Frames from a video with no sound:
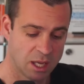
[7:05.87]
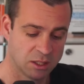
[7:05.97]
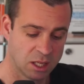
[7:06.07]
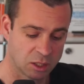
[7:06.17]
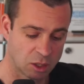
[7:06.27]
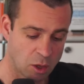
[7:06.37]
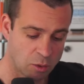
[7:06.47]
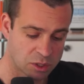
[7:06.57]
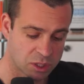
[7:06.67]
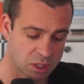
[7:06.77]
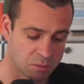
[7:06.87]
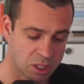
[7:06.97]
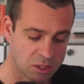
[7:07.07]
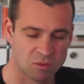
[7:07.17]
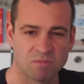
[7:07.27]
And then closing
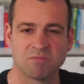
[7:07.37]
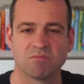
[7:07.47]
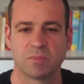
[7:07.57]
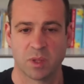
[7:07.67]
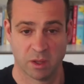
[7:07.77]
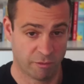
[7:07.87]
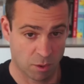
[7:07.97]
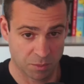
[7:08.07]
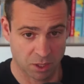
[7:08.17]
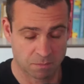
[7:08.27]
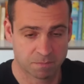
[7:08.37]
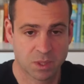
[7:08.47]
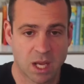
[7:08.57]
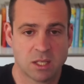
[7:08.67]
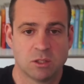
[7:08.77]
means, from the
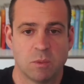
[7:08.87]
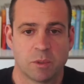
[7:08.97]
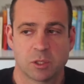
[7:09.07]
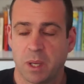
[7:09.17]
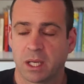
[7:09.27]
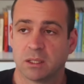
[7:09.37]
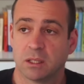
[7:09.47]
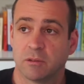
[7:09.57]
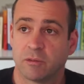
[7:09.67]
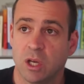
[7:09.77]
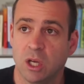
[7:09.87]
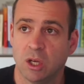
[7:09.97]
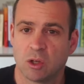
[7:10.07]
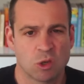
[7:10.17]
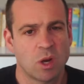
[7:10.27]
customer perspective,
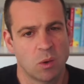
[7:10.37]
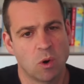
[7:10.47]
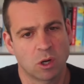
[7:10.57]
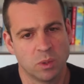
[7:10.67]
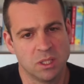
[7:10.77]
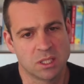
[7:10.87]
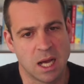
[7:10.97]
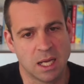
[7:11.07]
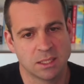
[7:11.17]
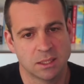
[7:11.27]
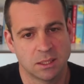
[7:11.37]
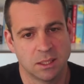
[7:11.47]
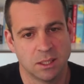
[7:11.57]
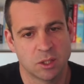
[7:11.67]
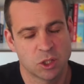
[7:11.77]
should I work with these guys?
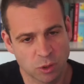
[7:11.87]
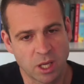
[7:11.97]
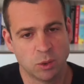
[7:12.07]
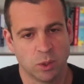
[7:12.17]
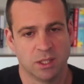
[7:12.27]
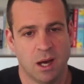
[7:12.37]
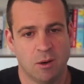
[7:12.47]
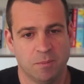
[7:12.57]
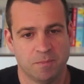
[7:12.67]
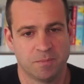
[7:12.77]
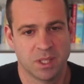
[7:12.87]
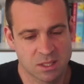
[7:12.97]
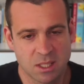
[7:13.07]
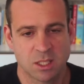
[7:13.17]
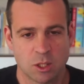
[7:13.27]
Should I do it now?
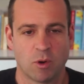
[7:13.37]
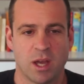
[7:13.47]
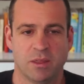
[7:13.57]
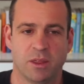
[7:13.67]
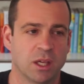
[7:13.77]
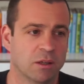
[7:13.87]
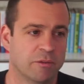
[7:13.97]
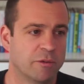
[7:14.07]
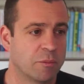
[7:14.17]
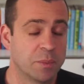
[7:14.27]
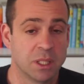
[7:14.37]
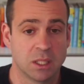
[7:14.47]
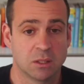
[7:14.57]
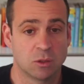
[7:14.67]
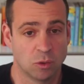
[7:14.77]
Is this the right thing for
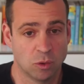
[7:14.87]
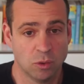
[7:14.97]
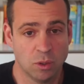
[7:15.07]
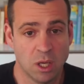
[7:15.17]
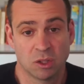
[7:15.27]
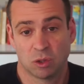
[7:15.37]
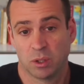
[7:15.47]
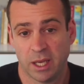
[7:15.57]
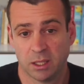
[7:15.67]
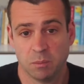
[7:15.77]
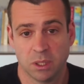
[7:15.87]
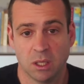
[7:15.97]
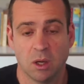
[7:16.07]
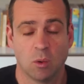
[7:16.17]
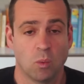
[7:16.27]
me to do to get
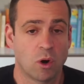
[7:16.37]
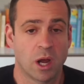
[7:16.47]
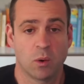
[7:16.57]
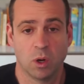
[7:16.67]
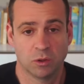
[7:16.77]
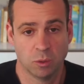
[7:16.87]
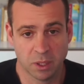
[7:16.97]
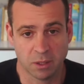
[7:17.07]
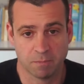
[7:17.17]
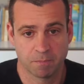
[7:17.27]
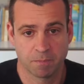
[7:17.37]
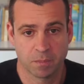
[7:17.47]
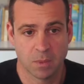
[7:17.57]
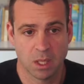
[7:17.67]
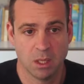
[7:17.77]
me where I want to be?
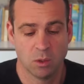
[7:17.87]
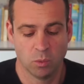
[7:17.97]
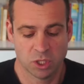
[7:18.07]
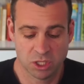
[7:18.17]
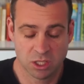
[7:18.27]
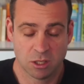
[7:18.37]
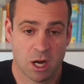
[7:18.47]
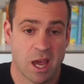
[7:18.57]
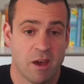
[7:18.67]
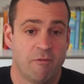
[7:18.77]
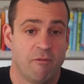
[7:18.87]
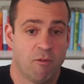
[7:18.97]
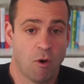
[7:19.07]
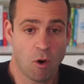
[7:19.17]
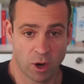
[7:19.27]
Which is either
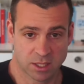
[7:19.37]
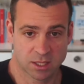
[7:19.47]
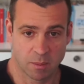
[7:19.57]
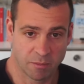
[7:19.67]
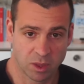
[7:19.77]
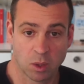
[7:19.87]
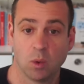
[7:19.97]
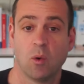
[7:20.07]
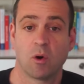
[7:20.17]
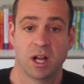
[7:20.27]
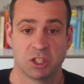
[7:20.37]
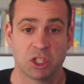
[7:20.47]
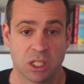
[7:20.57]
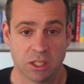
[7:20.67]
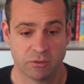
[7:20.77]
avoid something or
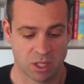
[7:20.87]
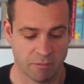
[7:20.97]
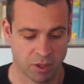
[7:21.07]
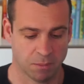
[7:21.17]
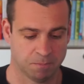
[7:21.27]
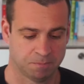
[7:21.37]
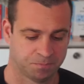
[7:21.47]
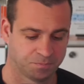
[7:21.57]
achieve something.